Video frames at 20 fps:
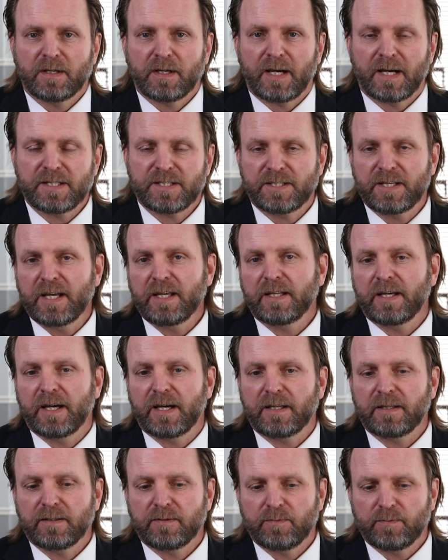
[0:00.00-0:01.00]
I say
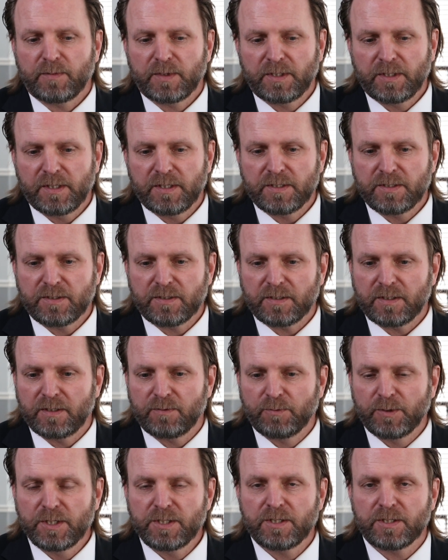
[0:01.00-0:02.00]
that because it
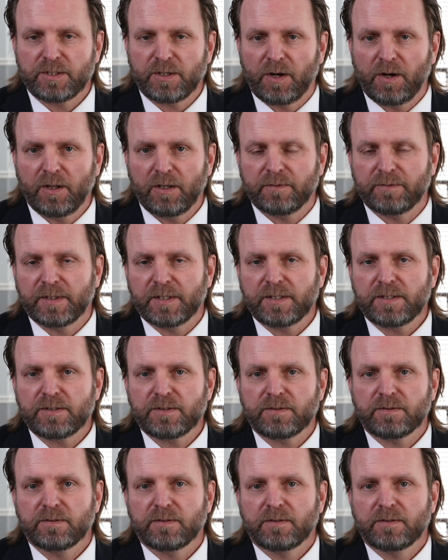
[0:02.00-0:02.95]
reaches all of us,